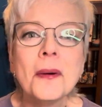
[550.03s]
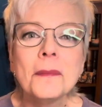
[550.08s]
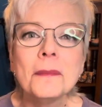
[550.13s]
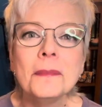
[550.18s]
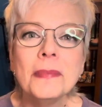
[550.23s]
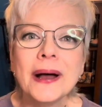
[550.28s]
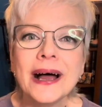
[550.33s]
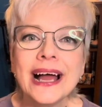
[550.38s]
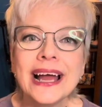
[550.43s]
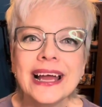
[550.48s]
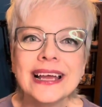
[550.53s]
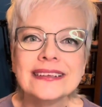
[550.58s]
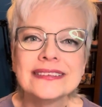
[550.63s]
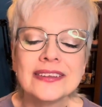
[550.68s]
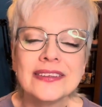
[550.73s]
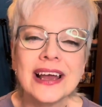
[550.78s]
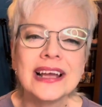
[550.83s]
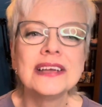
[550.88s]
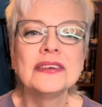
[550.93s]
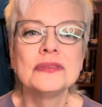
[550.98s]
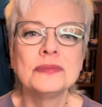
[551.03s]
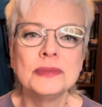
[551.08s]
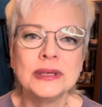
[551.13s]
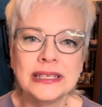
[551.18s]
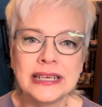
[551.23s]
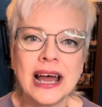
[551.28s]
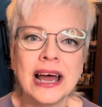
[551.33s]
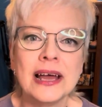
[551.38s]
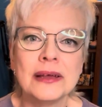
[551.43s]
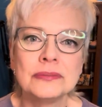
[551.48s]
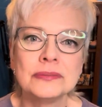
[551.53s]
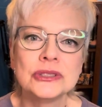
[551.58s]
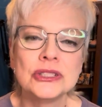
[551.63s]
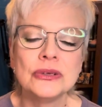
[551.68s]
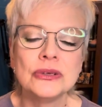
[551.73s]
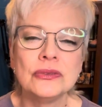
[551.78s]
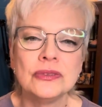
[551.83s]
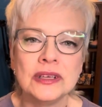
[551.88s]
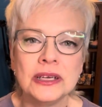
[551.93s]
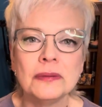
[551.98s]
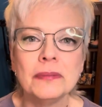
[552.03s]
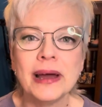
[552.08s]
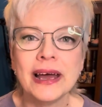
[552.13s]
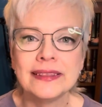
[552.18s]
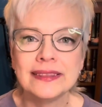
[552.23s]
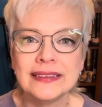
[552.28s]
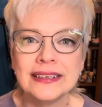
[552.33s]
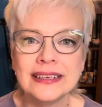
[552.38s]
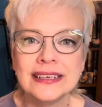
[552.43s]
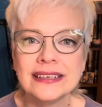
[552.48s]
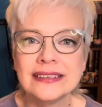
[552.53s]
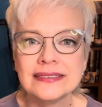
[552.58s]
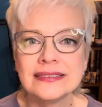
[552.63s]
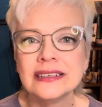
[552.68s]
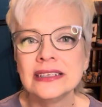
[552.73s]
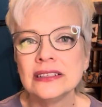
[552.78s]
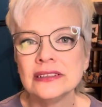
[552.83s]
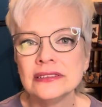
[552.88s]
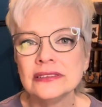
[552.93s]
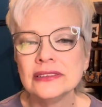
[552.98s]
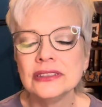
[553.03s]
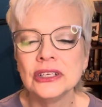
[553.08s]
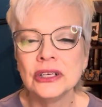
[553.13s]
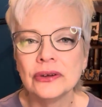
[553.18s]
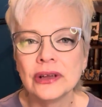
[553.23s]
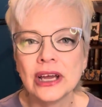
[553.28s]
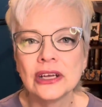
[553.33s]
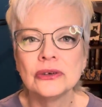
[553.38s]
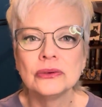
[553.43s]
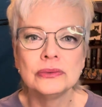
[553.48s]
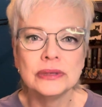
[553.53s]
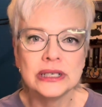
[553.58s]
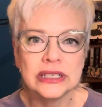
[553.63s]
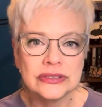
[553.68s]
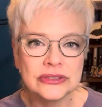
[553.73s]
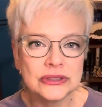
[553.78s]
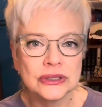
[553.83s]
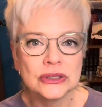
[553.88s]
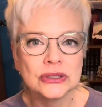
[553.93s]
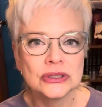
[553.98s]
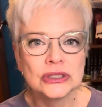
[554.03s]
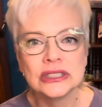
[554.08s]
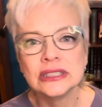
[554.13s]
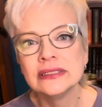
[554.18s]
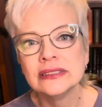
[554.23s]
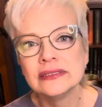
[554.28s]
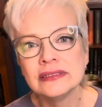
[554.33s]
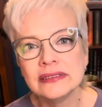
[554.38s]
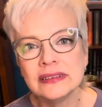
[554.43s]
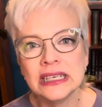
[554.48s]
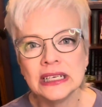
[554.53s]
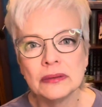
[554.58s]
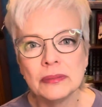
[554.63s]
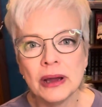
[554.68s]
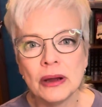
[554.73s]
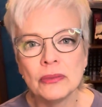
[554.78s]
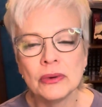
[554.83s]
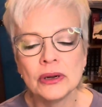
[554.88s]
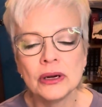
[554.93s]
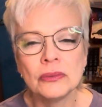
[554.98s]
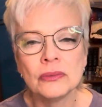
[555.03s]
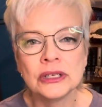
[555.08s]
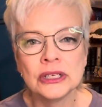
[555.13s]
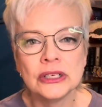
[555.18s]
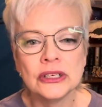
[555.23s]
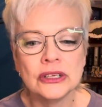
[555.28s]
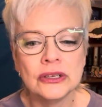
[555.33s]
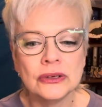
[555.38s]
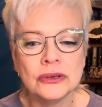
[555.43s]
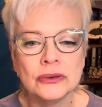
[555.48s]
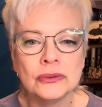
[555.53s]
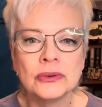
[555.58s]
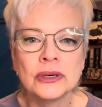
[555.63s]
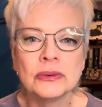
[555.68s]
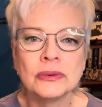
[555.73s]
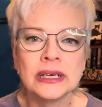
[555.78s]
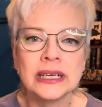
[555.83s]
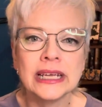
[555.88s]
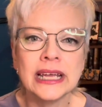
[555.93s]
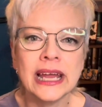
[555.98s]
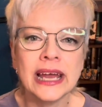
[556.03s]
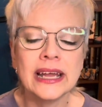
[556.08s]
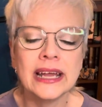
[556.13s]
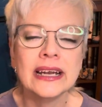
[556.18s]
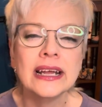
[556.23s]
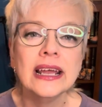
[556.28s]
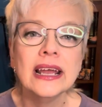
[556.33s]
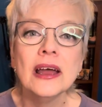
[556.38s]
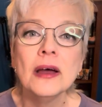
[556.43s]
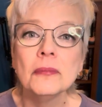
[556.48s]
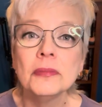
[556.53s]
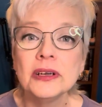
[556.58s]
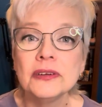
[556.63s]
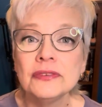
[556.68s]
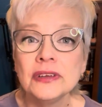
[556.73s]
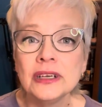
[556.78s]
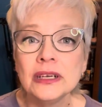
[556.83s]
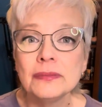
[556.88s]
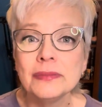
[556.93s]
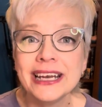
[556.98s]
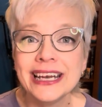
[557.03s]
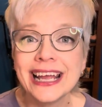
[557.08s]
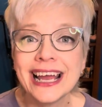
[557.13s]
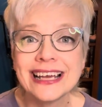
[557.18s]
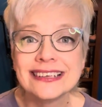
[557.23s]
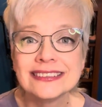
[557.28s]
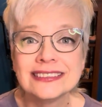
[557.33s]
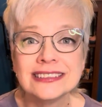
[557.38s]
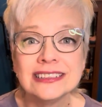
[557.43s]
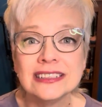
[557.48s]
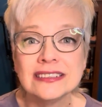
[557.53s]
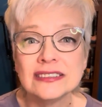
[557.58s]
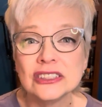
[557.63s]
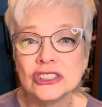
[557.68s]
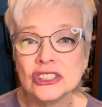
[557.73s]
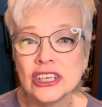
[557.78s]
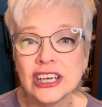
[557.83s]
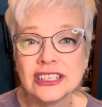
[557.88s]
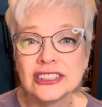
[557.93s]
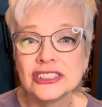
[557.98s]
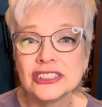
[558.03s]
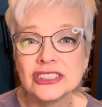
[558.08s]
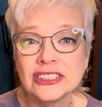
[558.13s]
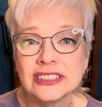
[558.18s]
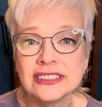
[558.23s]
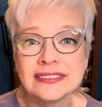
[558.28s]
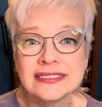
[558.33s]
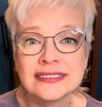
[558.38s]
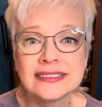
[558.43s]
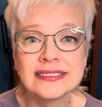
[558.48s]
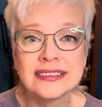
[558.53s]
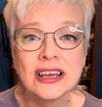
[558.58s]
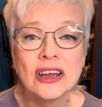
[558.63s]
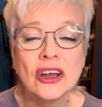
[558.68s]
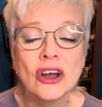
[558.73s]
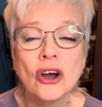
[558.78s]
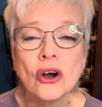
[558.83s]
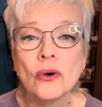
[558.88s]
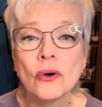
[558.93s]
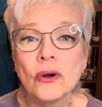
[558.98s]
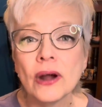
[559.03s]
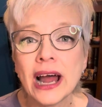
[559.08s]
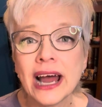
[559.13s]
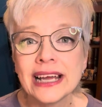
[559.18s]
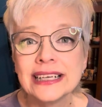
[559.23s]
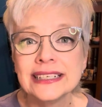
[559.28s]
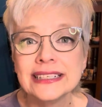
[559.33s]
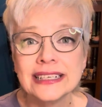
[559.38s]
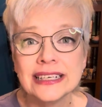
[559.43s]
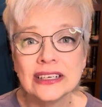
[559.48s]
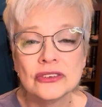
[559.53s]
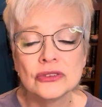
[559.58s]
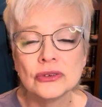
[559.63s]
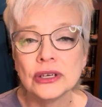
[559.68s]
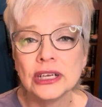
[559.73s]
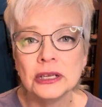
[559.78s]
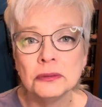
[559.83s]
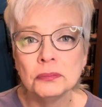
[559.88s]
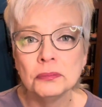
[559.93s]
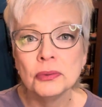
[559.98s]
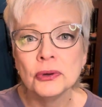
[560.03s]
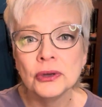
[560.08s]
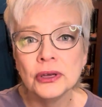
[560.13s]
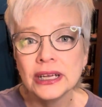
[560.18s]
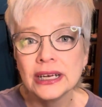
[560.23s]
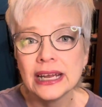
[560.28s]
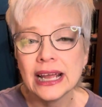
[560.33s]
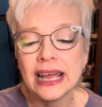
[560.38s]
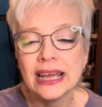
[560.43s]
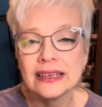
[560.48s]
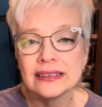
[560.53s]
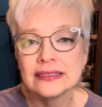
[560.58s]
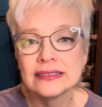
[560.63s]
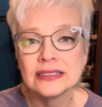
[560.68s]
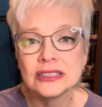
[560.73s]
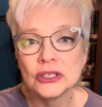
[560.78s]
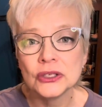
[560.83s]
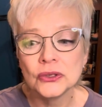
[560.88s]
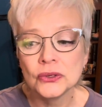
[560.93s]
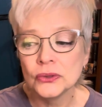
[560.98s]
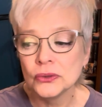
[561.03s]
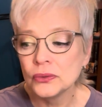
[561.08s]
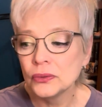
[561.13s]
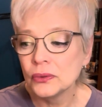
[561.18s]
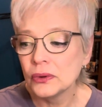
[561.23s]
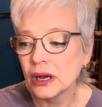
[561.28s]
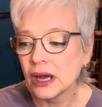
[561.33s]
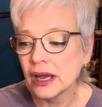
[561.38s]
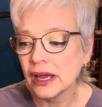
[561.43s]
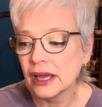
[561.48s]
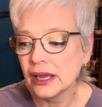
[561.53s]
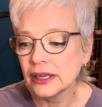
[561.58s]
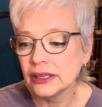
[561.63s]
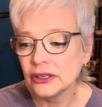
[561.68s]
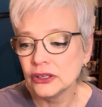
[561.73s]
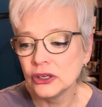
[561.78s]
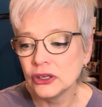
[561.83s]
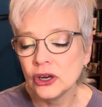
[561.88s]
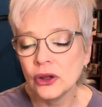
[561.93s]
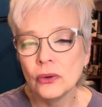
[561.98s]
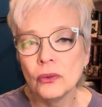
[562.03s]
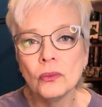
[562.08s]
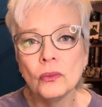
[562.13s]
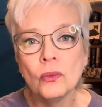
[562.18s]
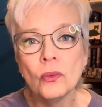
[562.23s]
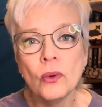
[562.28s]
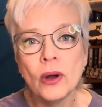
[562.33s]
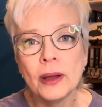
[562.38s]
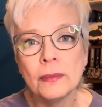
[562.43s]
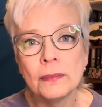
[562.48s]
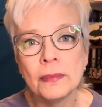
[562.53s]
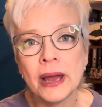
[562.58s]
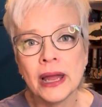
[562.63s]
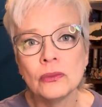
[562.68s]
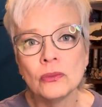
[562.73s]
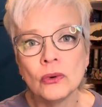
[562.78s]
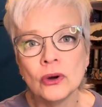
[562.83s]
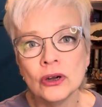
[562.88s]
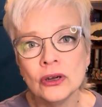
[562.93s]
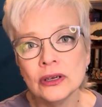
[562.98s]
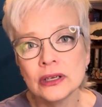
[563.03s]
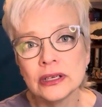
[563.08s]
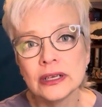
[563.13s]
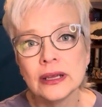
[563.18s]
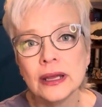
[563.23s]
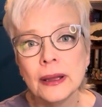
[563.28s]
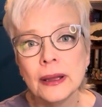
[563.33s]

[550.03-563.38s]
But so that gives me time to think about this and kind of research and think about what I want to do, what I want to get. But if anybody has any suggestions or ideas or input as to what might work